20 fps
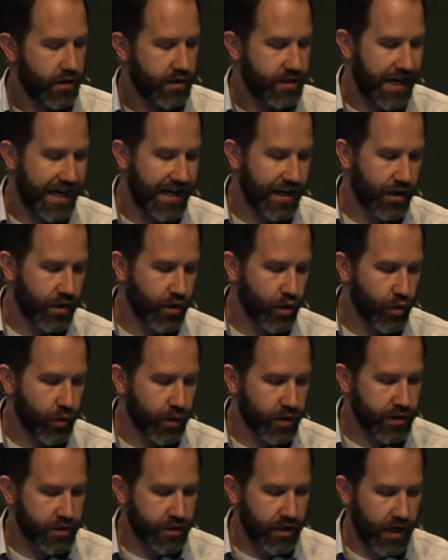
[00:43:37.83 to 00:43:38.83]
Dana
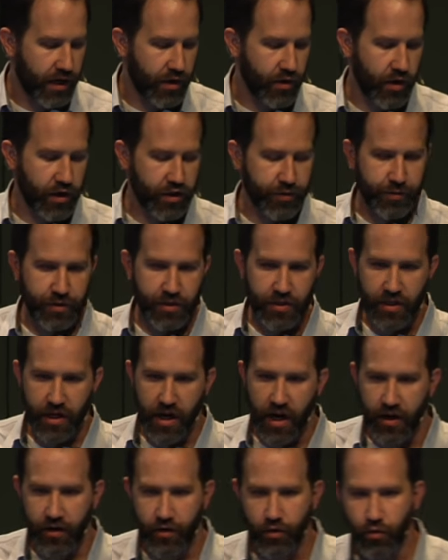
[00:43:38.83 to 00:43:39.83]
Lewis and her husband Scott,